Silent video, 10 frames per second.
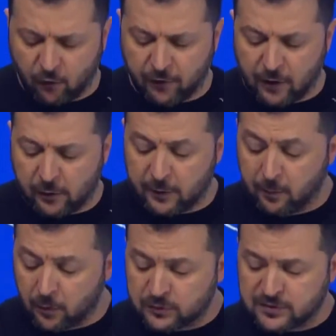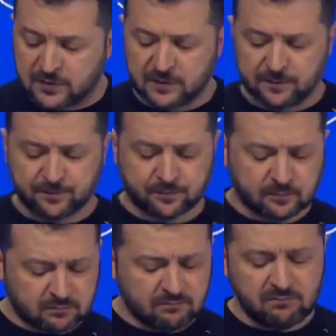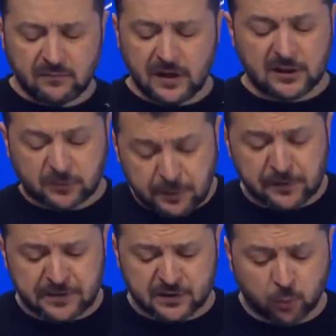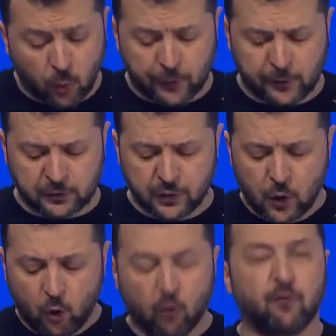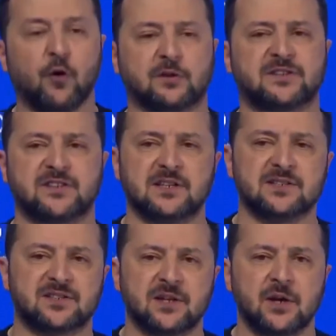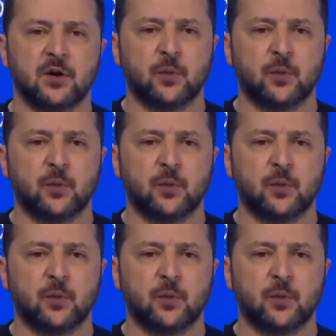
of our most experienced warriors who fought since